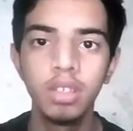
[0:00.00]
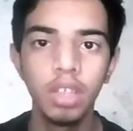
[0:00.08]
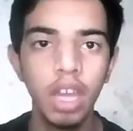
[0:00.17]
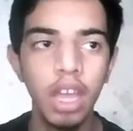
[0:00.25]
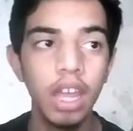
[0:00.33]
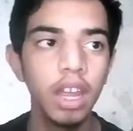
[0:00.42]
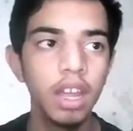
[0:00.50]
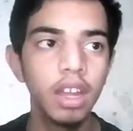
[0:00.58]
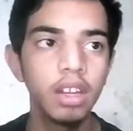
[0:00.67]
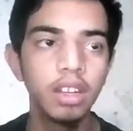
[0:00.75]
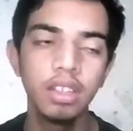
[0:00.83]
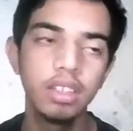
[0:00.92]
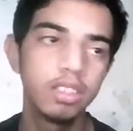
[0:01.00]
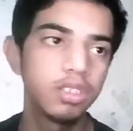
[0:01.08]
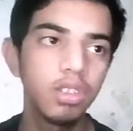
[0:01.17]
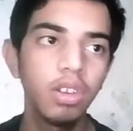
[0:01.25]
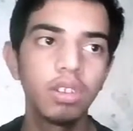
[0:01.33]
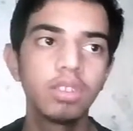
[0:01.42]
and
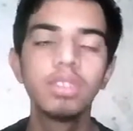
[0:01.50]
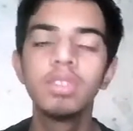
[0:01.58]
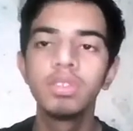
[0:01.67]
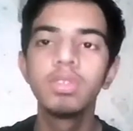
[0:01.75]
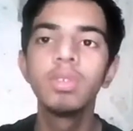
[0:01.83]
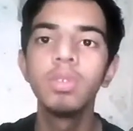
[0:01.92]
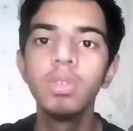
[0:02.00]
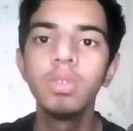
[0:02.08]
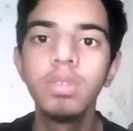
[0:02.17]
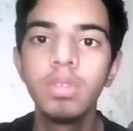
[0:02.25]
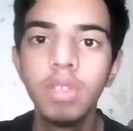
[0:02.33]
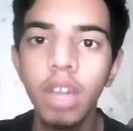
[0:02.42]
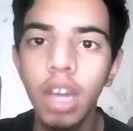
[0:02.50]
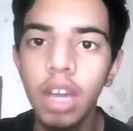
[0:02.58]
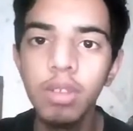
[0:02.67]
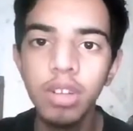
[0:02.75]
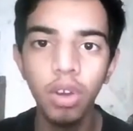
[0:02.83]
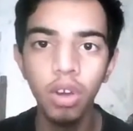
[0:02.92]
stocks. So I
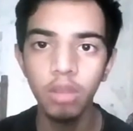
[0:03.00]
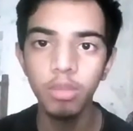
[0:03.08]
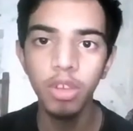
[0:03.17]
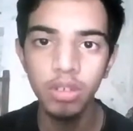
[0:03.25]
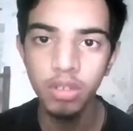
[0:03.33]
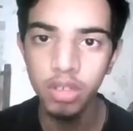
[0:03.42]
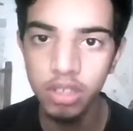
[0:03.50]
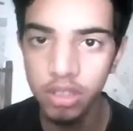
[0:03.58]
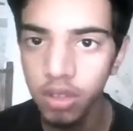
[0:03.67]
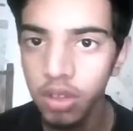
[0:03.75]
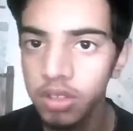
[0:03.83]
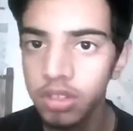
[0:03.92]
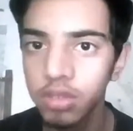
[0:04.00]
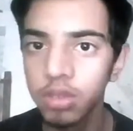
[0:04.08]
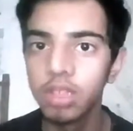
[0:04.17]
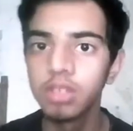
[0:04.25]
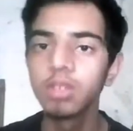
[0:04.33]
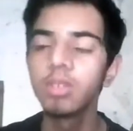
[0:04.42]
will talk about stocks
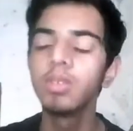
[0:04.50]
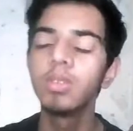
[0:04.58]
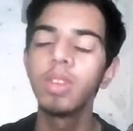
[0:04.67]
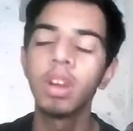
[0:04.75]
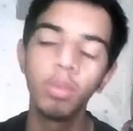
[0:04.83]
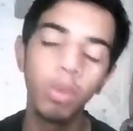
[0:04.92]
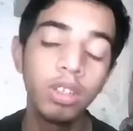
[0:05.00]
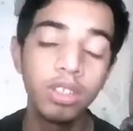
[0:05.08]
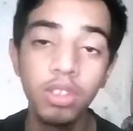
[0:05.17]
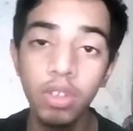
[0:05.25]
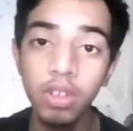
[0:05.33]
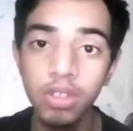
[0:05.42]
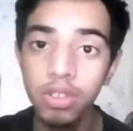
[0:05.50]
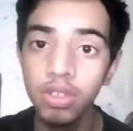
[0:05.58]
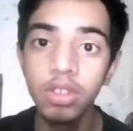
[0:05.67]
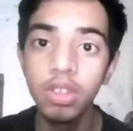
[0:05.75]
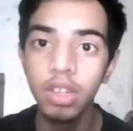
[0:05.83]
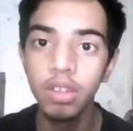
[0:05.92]
today. So what stocks should
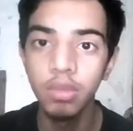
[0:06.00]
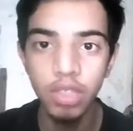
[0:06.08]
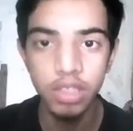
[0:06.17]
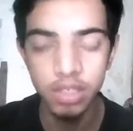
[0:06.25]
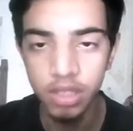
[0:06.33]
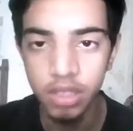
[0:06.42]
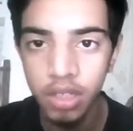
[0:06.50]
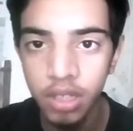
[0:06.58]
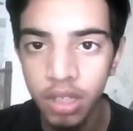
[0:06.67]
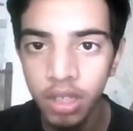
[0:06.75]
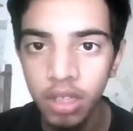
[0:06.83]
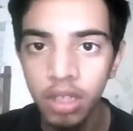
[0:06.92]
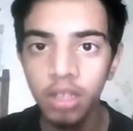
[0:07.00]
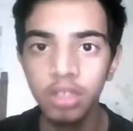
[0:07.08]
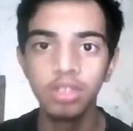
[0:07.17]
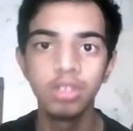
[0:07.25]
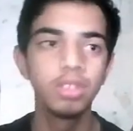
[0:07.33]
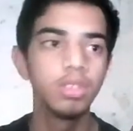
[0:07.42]
you invest in?
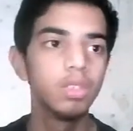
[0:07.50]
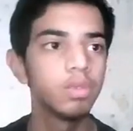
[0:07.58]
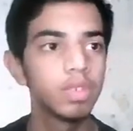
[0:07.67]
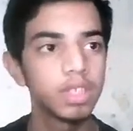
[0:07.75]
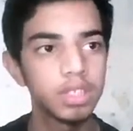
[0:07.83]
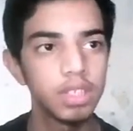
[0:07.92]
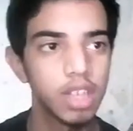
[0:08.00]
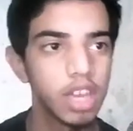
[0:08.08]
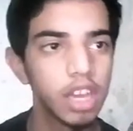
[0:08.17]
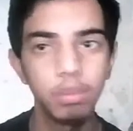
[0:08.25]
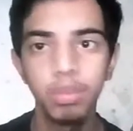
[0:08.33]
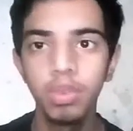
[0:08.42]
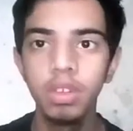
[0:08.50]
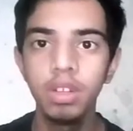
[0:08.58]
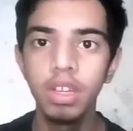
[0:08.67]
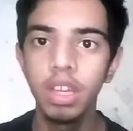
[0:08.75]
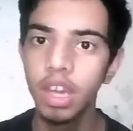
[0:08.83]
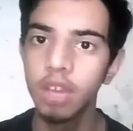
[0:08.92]
Should you invest in Apple,
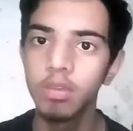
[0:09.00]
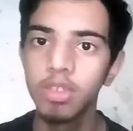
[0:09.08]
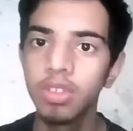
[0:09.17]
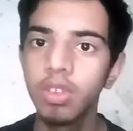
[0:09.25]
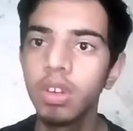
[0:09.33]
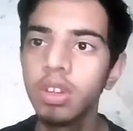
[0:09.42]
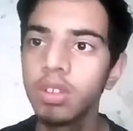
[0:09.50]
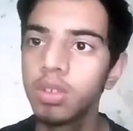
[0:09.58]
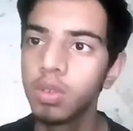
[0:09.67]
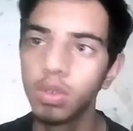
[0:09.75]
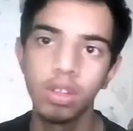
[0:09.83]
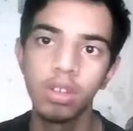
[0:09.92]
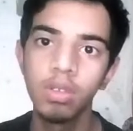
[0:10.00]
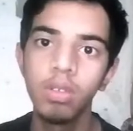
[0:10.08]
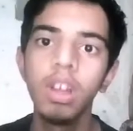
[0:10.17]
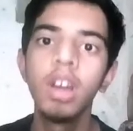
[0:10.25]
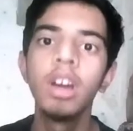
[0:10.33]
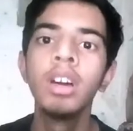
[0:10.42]
Amazon,
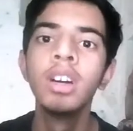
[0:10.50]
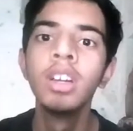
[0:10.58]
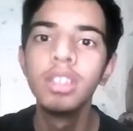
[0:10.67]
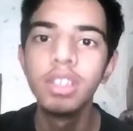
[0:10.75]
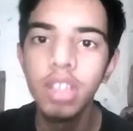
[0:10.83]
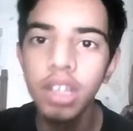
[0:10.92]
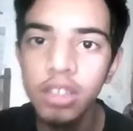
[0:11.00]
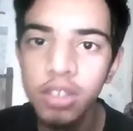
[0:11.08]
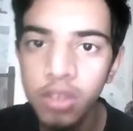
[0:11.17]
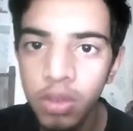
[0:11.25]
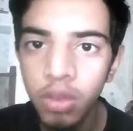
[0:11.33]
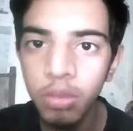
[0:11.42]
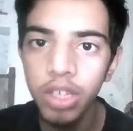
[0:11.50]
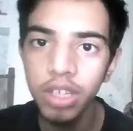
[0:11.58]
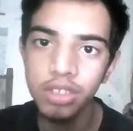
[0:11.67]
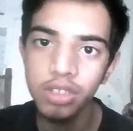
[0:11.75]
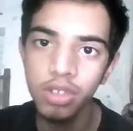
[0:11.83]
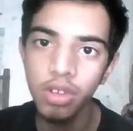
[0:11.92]
Coca-Cola? There are so
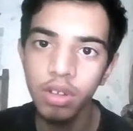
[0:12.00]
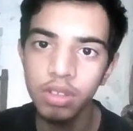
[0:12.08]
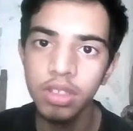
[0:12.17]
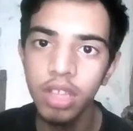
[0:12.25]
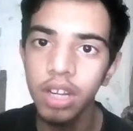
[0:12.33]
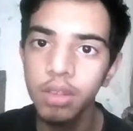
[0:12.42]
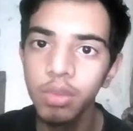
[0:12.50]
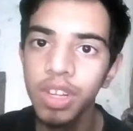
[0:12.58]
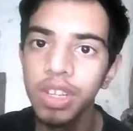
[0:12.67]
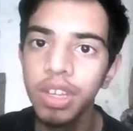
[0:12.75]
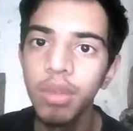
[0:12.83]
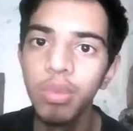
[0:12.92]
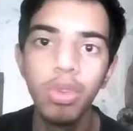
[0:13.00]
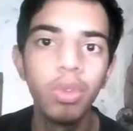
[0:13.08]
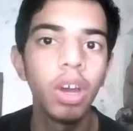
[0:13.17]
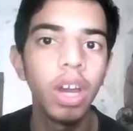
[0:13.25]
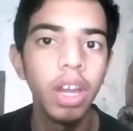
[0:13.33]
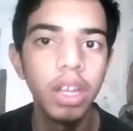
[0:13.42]
many stocks that will give you
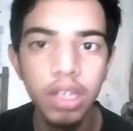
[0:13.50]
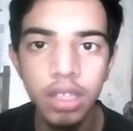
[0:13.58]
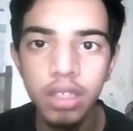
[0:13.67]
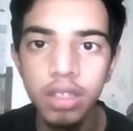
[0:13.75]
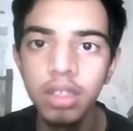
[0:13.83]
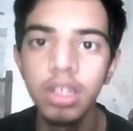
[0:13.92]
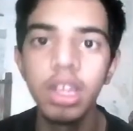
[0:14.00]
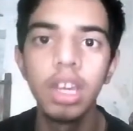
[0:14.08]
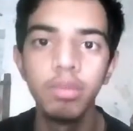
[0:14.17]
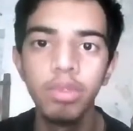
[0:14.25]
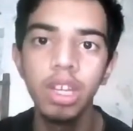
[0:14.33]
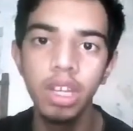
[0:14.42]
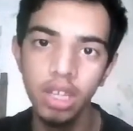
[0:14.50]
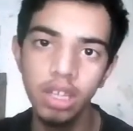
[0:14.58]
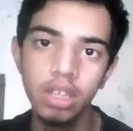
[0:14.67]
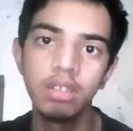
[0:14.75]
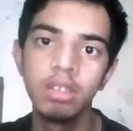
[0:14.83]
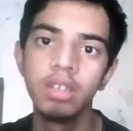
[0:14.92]
high returns every
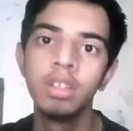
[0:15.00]
year